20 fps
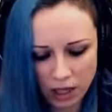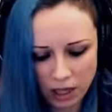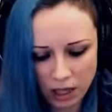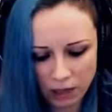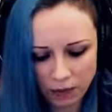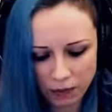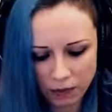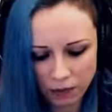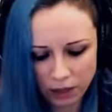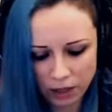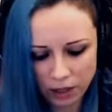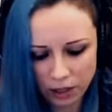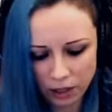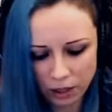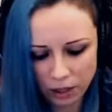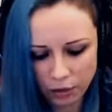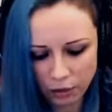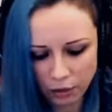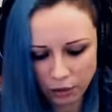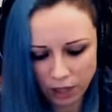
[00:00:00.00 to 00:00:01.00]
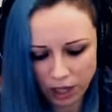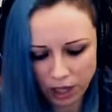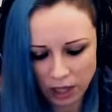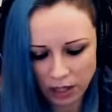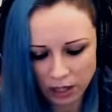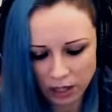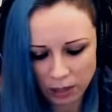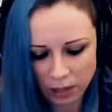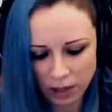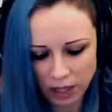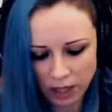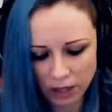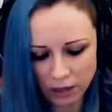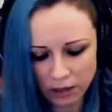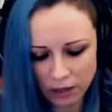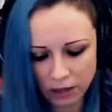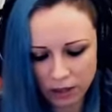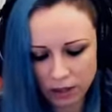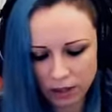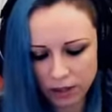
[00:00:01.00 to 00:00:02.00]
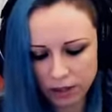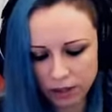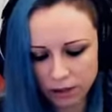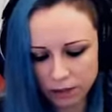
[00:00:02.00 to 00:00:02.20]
and first two raid spells.